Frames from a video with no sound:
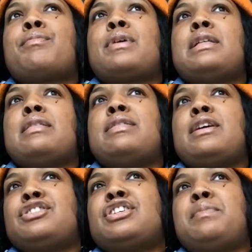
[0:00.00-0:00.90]
There
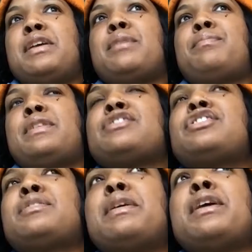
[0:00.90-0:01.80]
should be
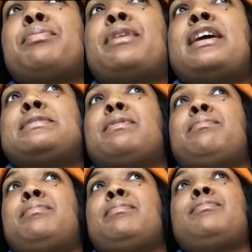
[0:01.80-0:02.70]
a place
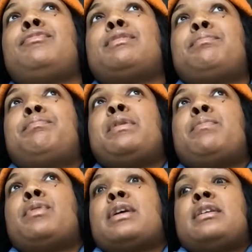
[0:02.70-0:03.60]
where people
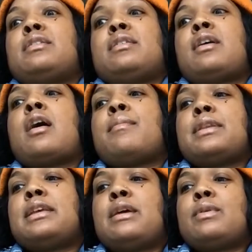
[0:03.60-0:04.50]
can come and
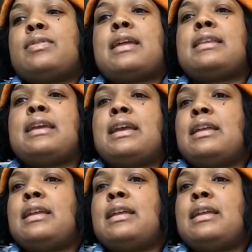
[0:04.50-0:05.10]
get what they need.